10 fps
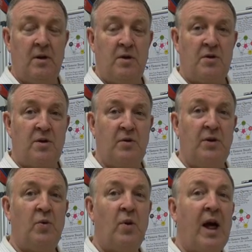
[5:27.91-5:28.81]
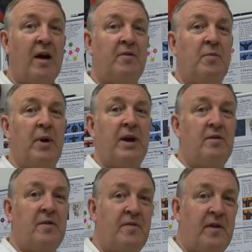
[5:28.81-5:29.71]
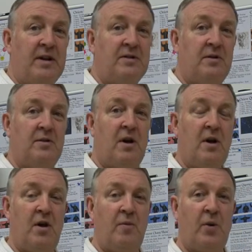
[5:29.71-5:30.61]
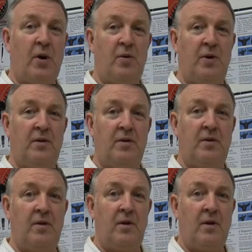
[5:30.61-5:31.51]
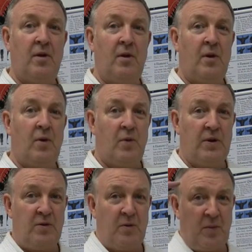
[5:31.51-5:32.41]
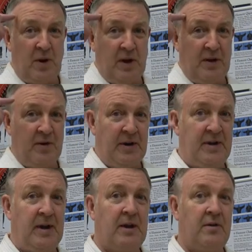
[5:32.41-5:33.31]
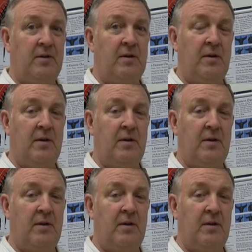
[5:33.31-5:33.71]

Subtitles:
So you will have a bigger effect on an opponent when you apply your intent.